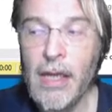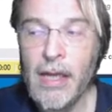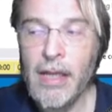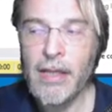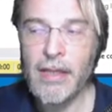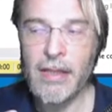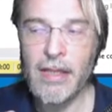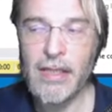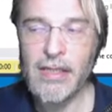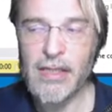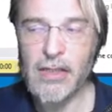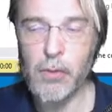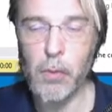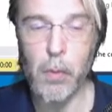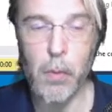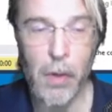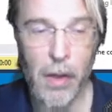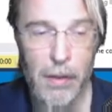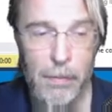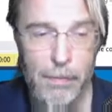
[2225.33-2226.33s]
This is
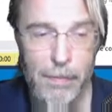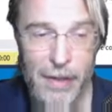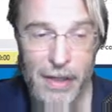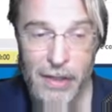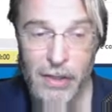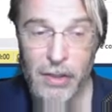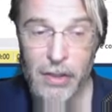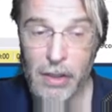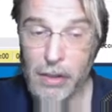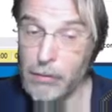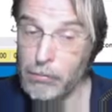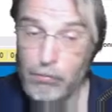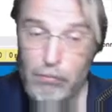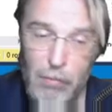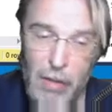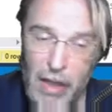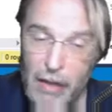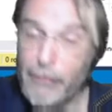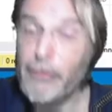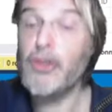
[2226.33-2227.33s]
one page and
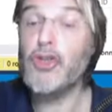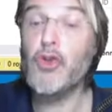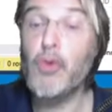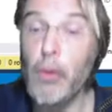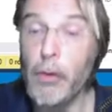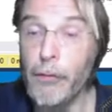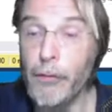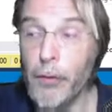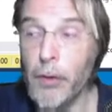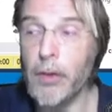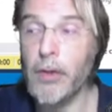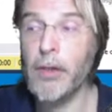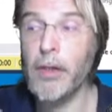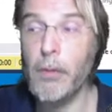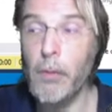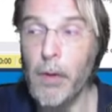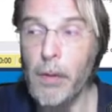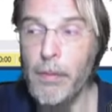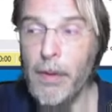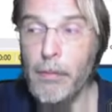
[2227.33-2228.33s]
if I scroll further
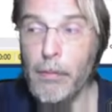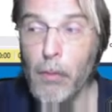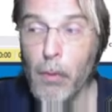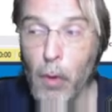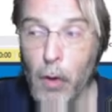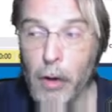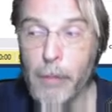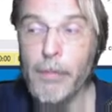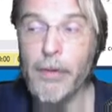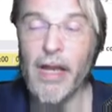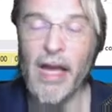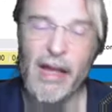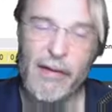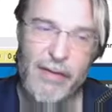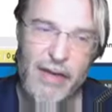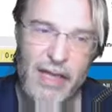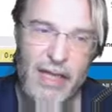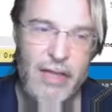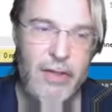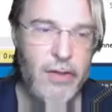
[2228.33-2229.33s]
there will be more but I have
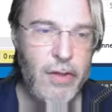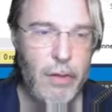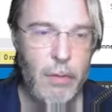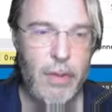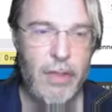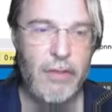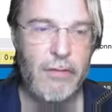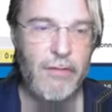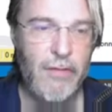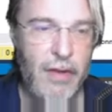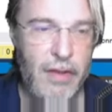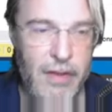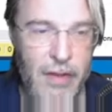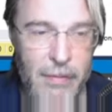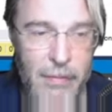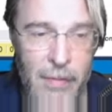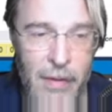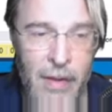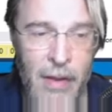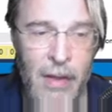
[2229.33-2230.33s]
an easier way to find
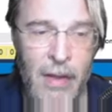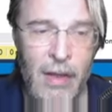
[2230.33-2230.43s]
them.